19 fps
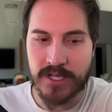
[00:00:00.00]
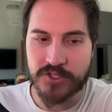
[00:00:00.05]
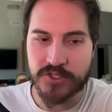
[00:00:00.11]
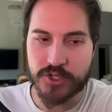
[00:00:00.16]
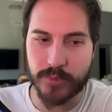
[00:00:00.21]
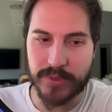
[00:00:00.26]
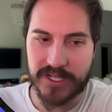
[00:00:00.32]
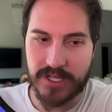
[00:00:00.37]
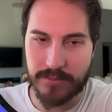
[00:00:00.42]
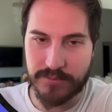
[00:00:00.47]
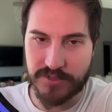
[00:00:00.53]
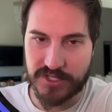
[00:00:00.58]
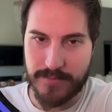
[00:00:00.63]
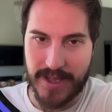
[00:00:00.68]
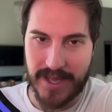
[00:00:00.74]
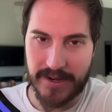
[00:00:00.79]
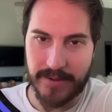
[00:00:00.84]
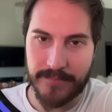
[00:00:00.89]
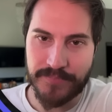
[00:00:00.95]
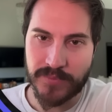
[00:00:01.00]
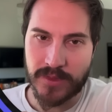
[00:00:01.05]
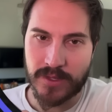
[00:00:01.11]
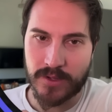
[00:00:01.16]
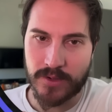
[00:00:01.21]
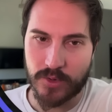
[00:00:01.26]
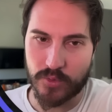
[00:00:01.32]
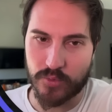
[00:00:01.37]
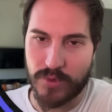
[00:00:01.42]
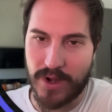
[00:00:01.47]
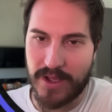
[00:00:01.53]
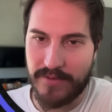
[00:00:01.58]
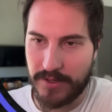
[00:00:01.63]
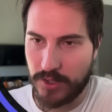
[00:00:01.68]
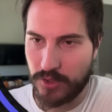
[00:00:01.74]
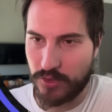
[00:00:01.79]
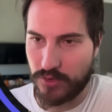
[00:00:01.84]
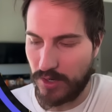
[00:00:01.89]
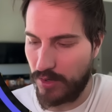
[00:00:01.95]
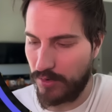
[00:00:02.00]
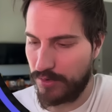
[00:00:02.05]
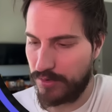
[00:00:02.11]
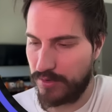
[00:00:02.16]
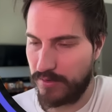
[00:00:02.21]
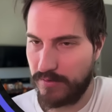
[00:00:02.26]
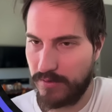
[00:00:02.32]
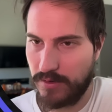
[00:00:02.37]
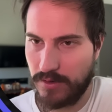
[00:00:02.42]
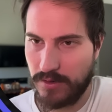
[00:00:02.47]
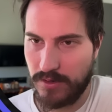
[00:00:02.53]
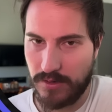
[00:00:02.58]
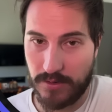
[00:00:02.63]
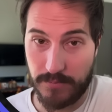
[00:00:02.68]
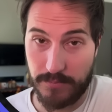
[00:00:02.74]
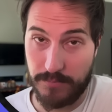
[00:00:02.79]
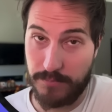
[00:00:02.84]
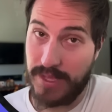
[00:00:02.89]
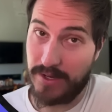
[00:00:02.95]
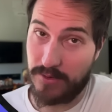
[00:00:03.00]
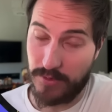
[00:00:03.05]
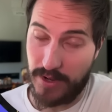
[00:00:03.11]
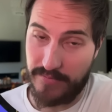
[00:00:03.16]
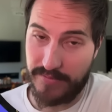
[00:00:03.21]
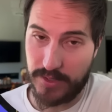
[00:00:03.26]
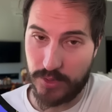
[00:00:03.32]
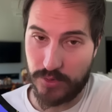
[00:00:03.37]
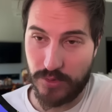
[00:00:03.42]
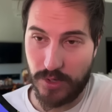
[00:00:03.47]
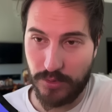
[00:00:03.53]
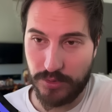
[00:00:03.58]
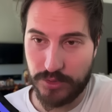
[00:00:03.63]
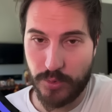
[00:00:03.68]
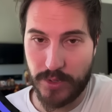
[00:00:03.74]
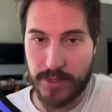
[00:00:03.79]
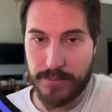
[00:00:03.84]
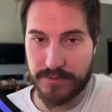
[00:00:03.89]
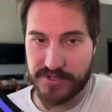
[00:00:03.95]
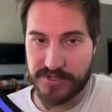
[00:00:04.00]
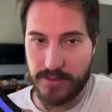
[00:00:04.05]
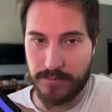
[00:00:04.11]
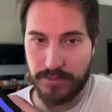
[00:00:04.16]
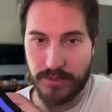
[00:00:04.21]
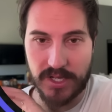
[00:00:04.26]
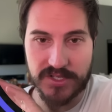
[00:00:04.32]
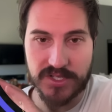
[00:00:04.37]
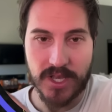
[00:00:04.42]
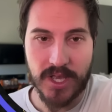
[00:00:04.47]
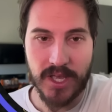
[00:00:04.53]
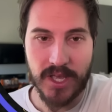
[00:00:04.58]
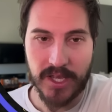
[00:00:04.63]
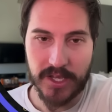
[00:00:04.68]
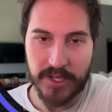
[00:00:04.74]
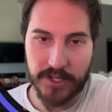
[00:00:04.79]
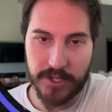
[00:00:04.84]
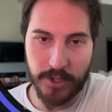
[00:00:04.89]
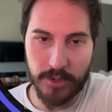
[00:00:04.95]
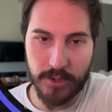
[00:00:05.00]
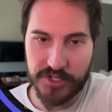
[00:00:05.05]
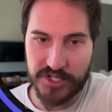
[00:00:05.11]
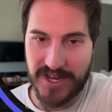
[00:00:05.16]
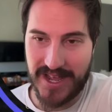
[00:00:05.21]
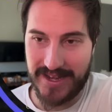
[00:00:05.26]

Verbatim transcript: So when it comes to Meta, revenue growth, big revenue growth, 20% plus, huge net